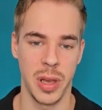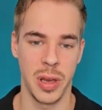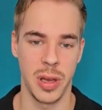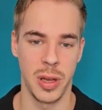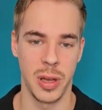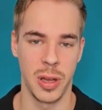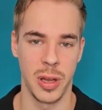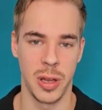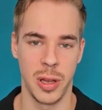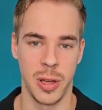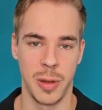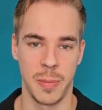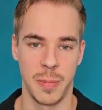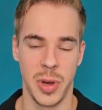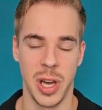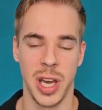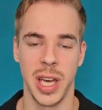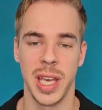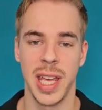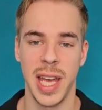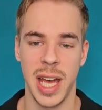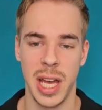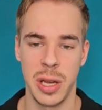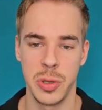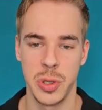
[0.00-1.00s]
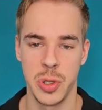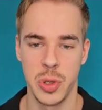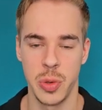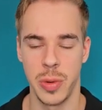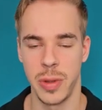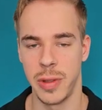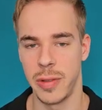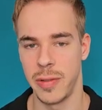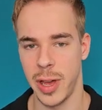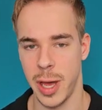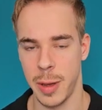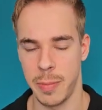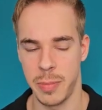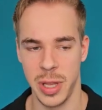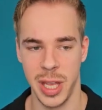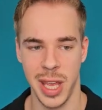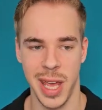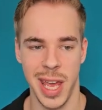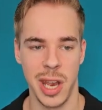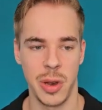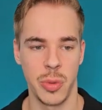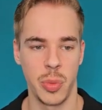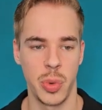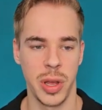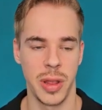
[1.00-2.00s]
account with Vapi
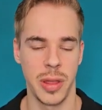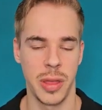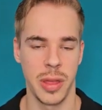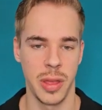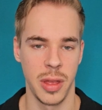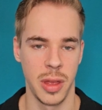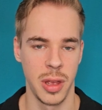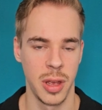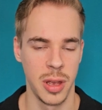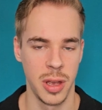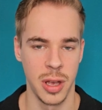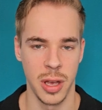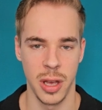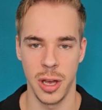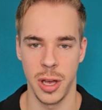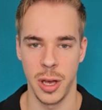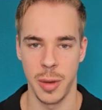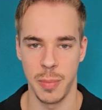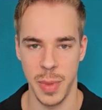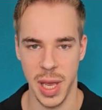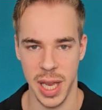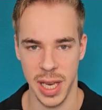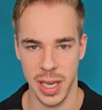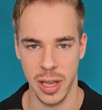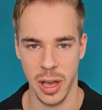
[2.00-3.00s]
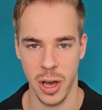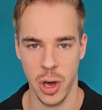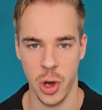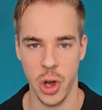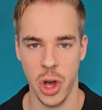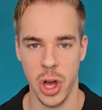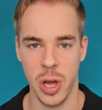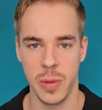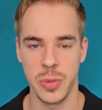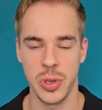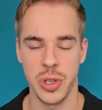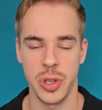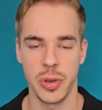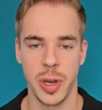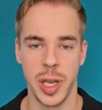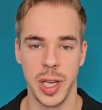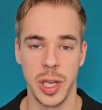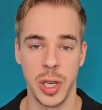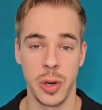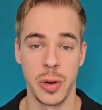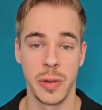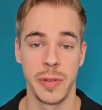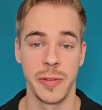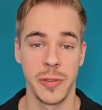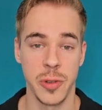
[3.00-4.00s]
and with make.com, so I
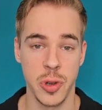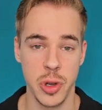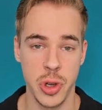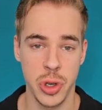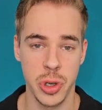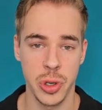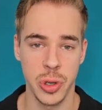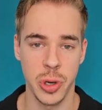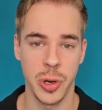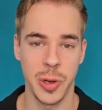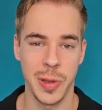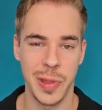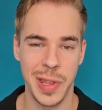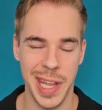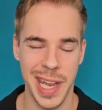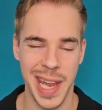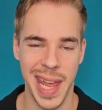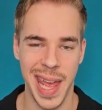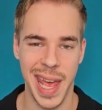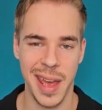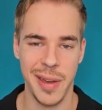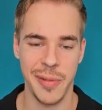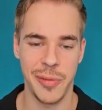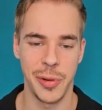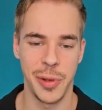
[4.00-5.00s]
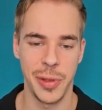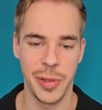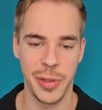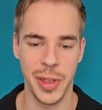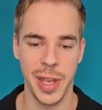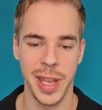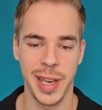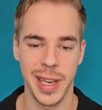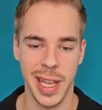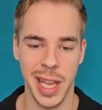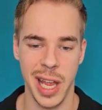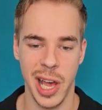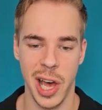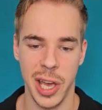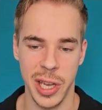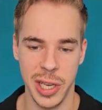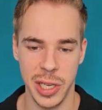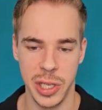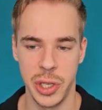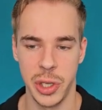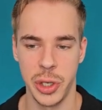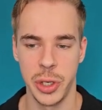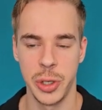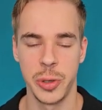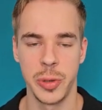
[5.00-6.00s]
know for sure that everything that I
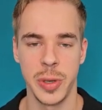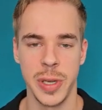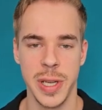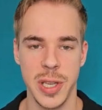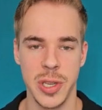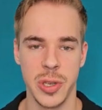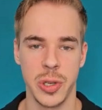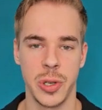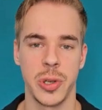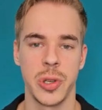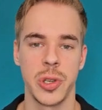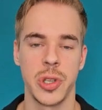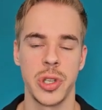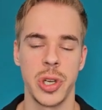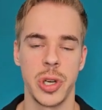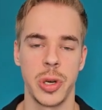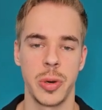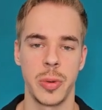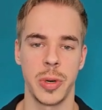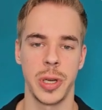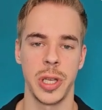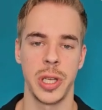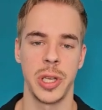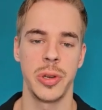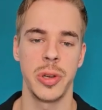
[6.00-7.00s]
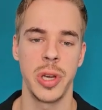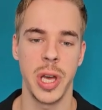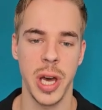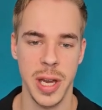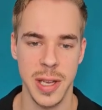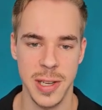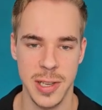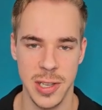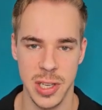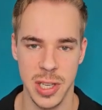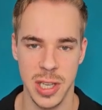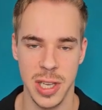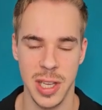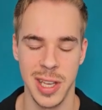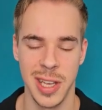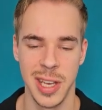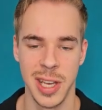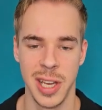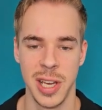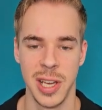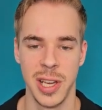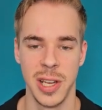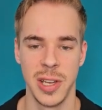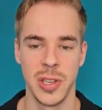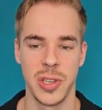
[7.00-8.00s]
do is also what you guys see,
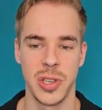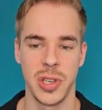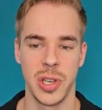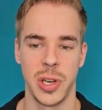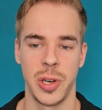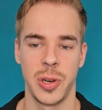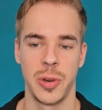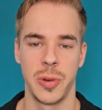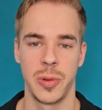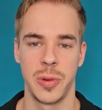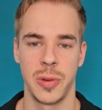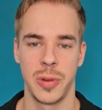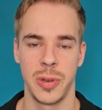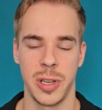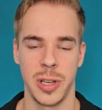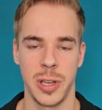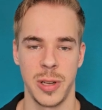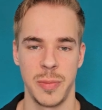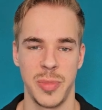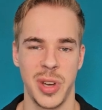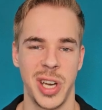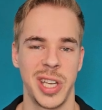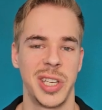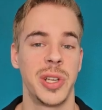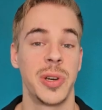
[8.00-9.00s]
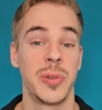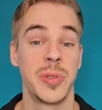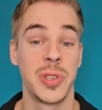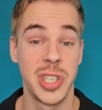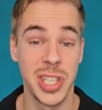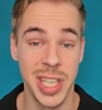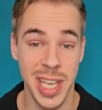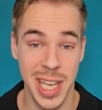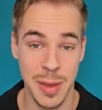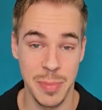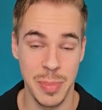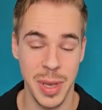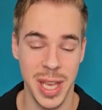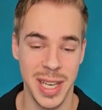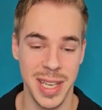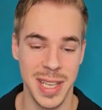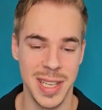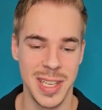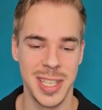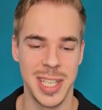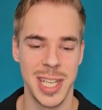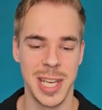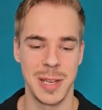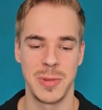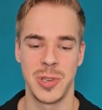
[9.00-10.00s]
so I don't skip any
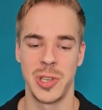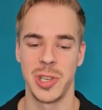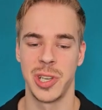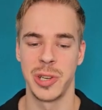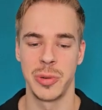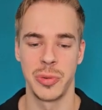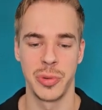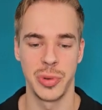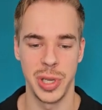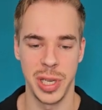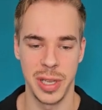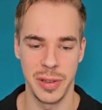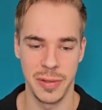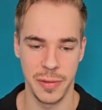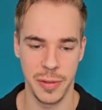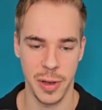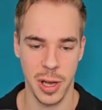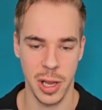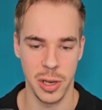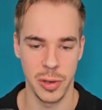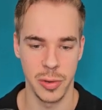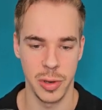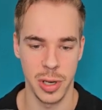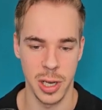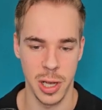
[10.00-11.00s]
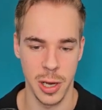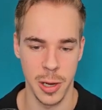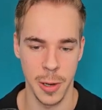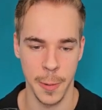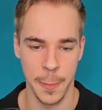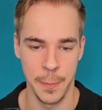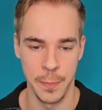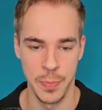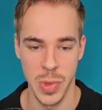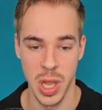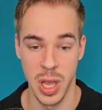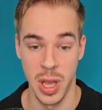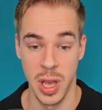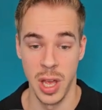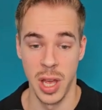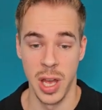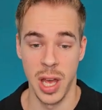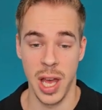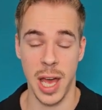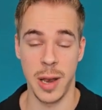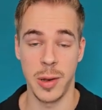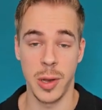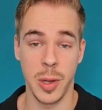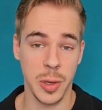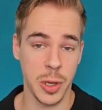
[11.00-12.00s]
steps. You can really follow along.
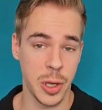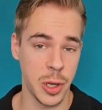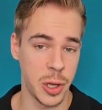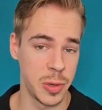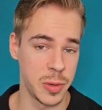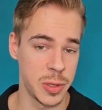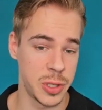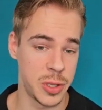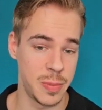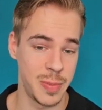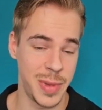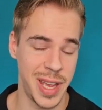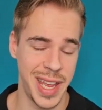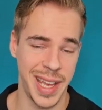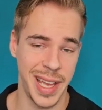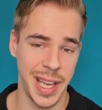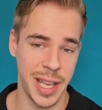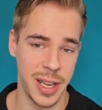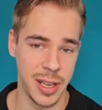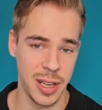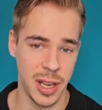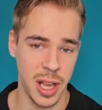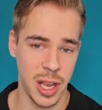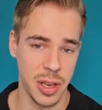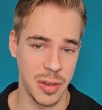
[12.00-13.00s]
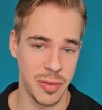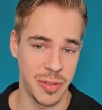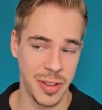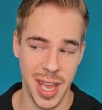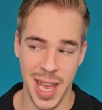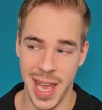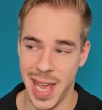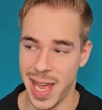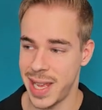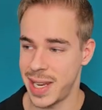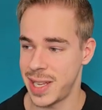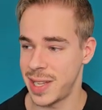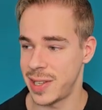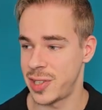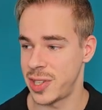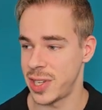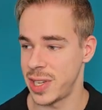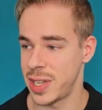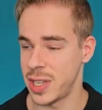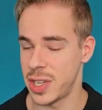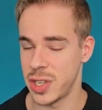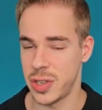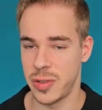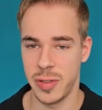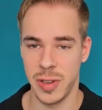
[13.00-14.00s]
I'm not going to make a lot of edits
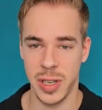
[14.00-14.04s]
in this